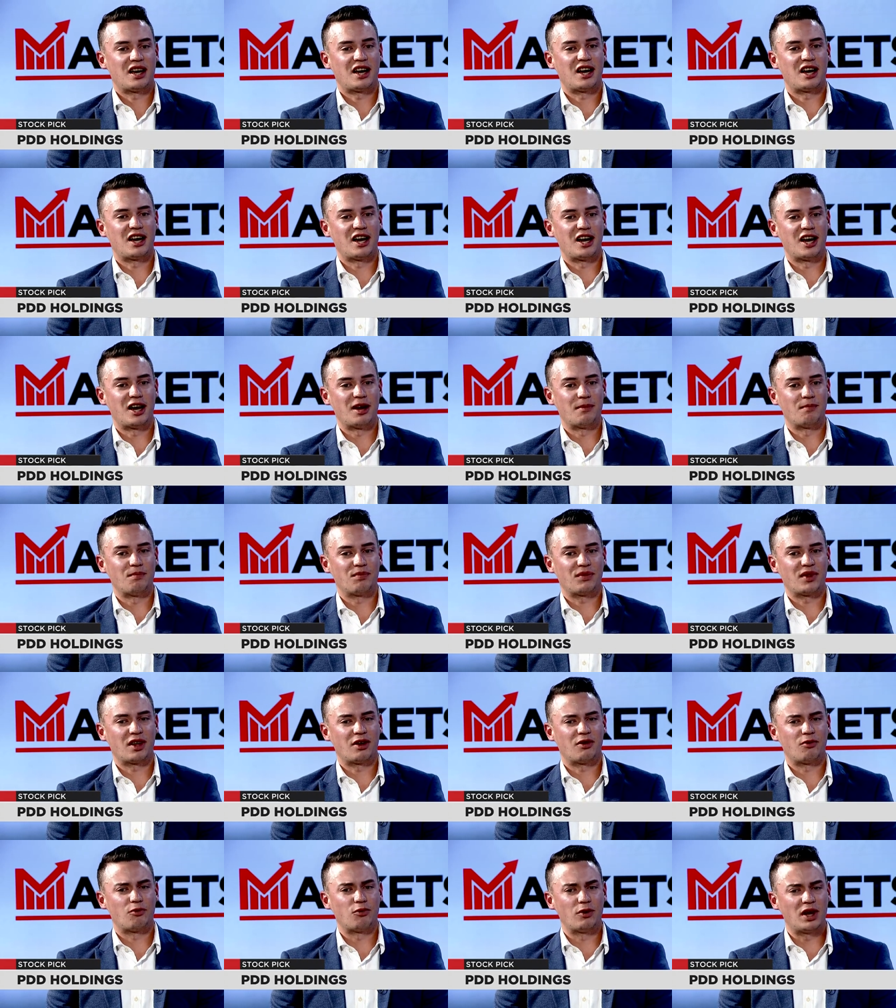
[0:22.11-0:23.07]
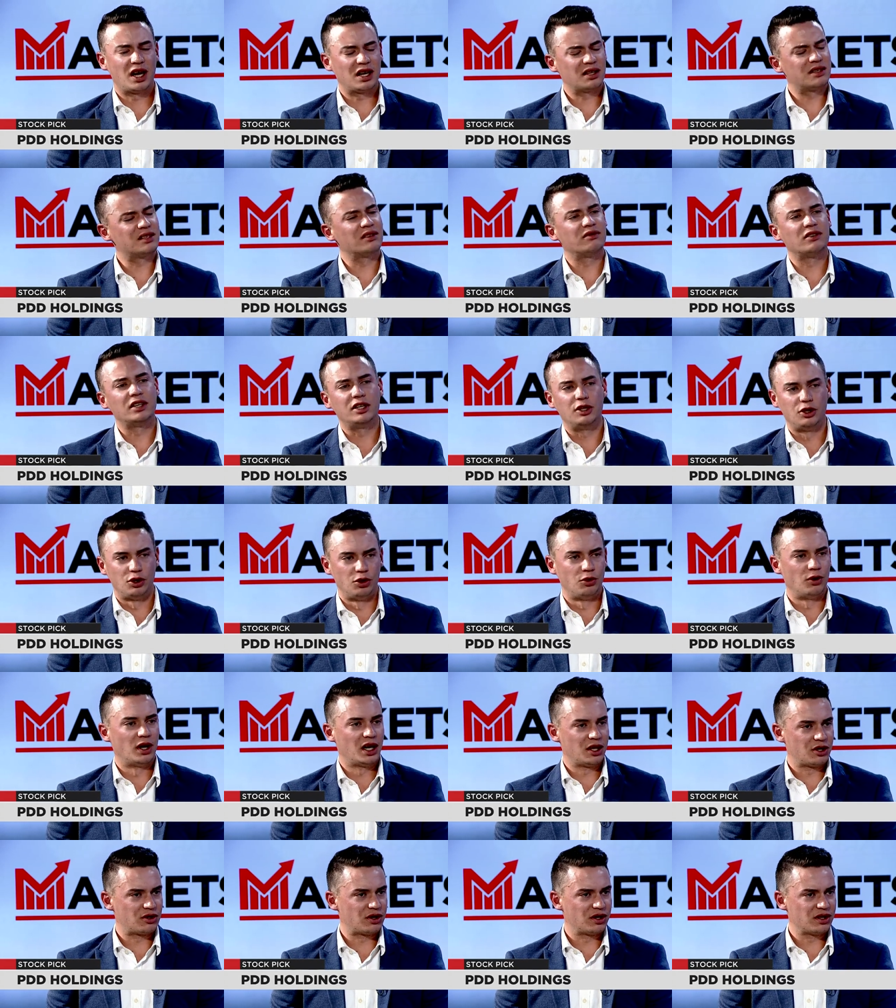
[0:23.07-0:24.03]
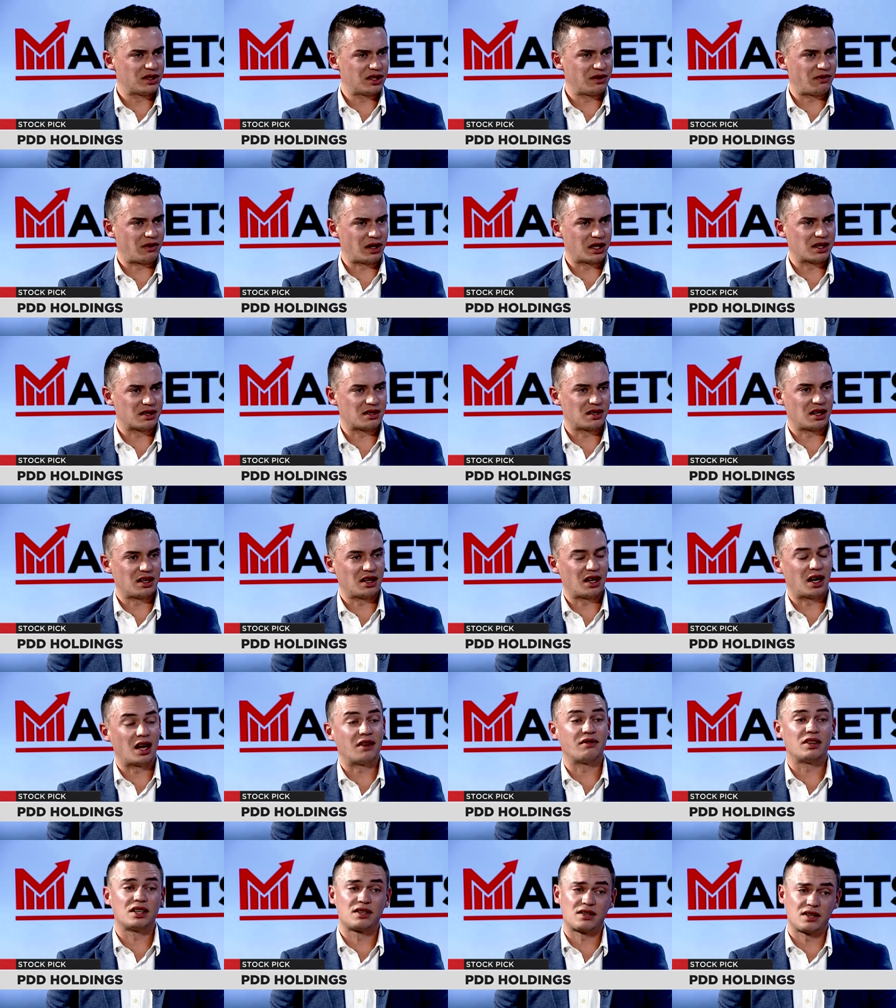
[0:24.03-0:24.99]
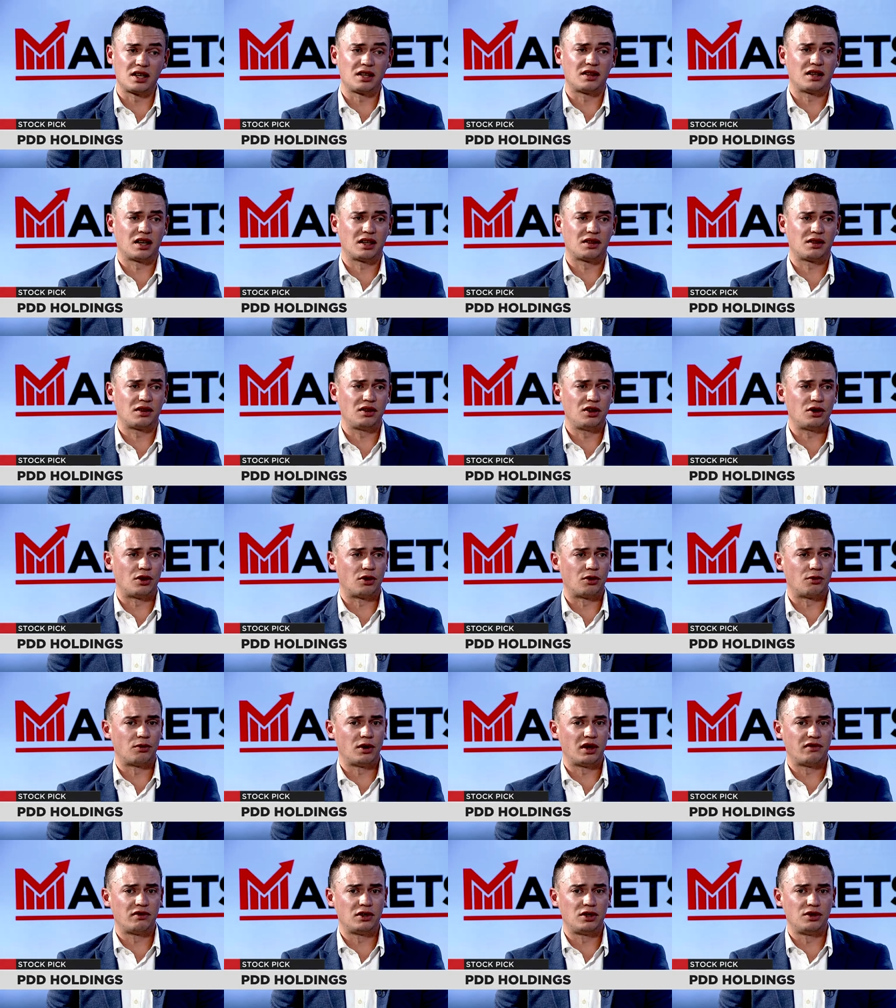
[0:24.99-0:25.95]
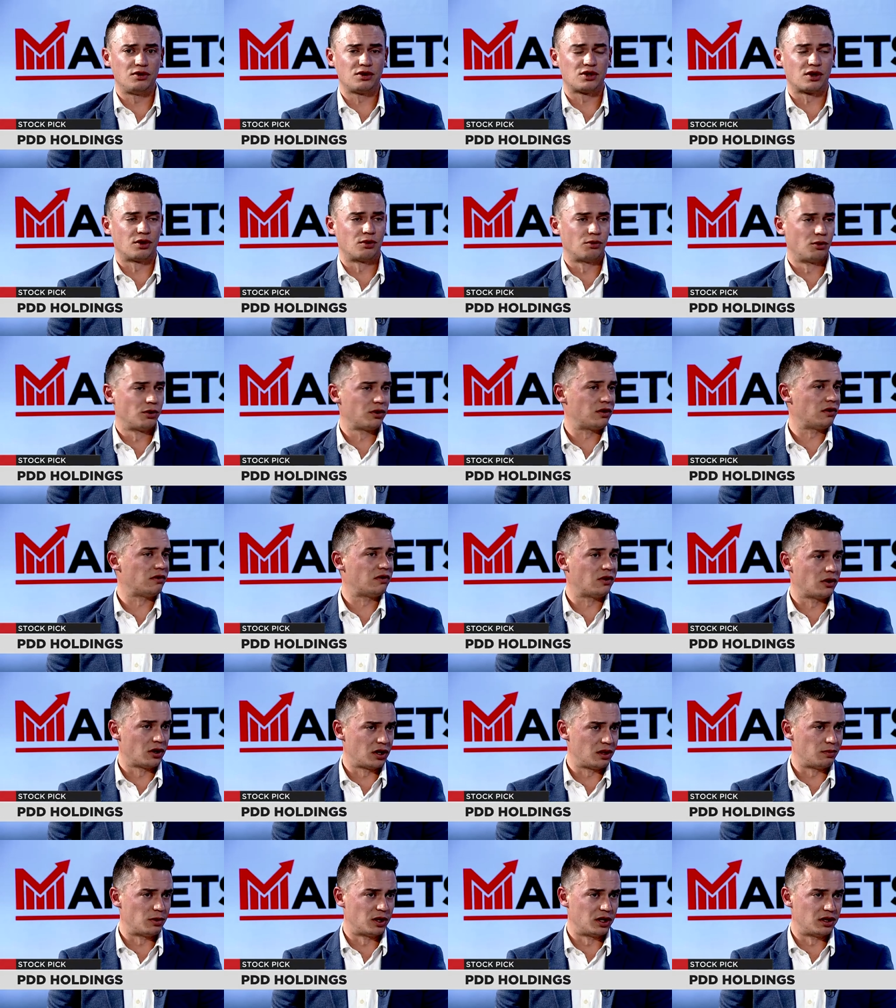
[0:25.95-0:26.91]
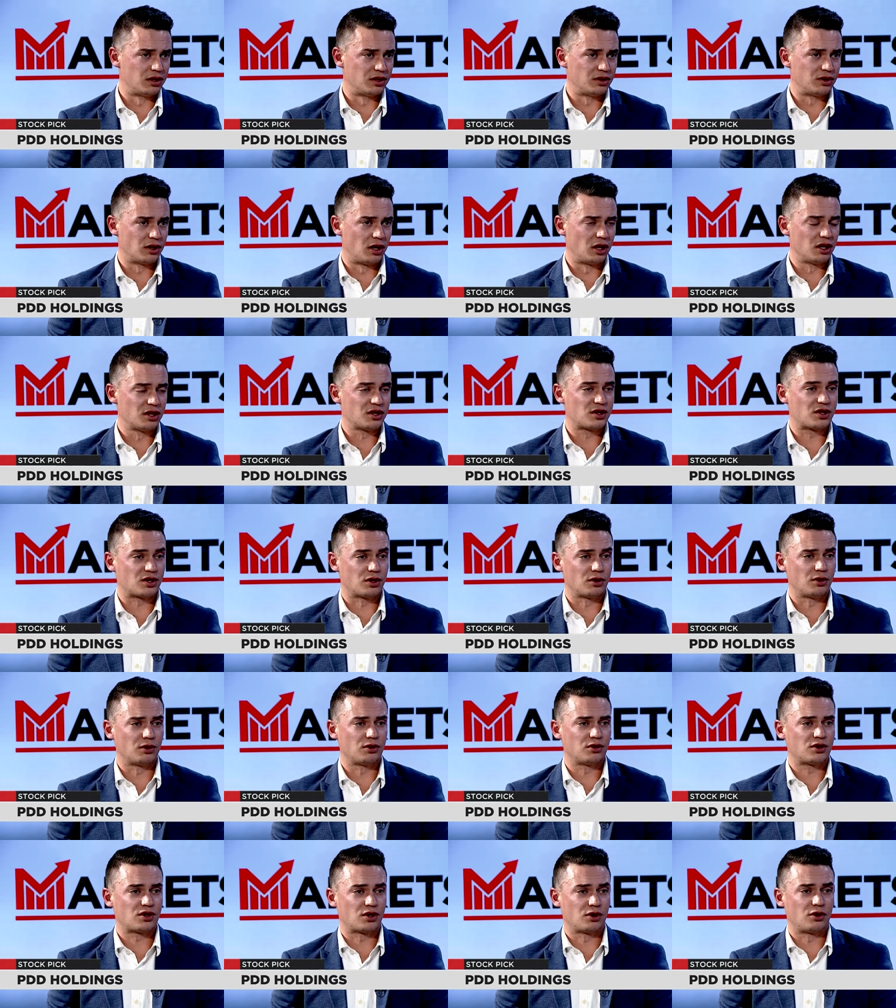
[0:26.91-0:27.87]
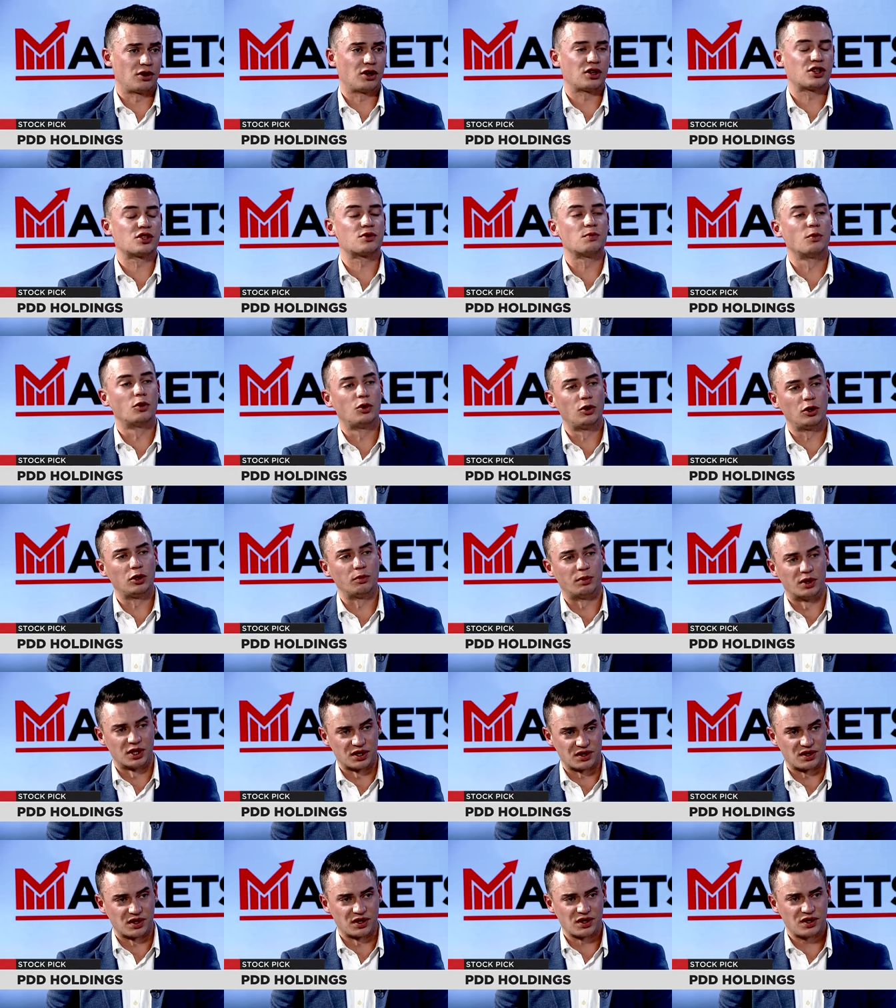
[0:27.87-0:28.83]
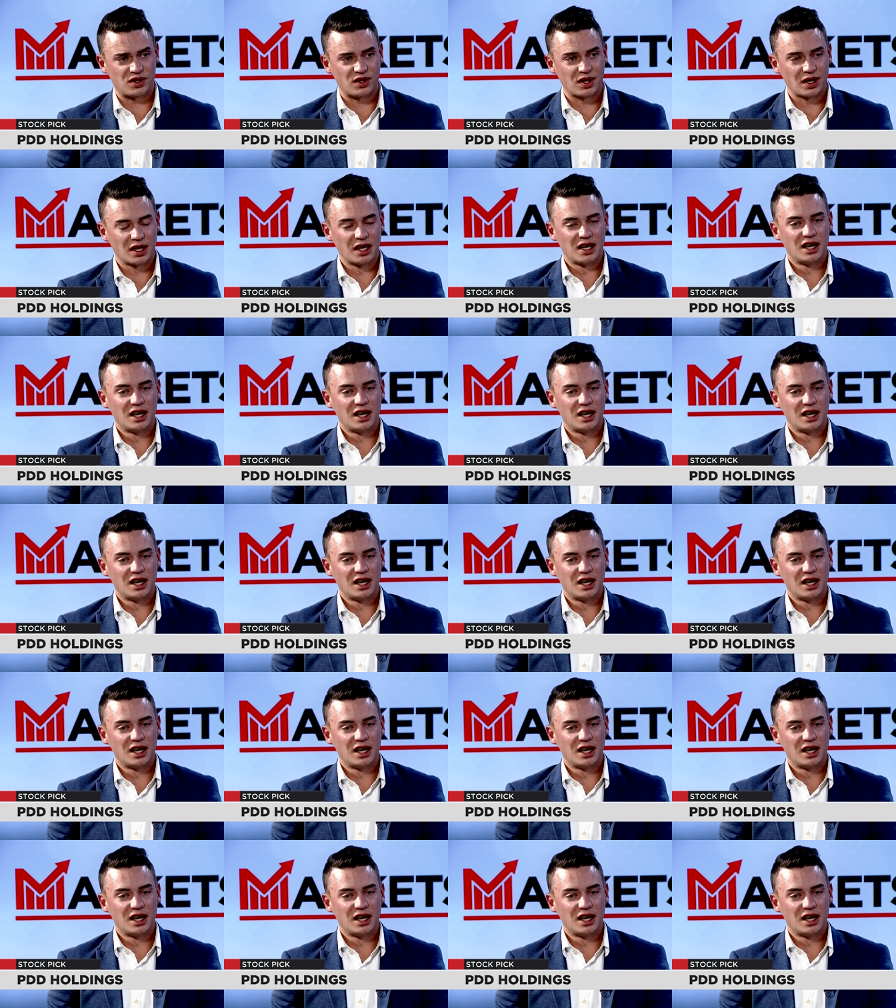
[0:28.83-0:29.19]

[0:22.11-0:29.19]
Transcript: A relatively new entrant, if I can say that. Having said that, you know, revenues are north of $30 billion, so not a small business.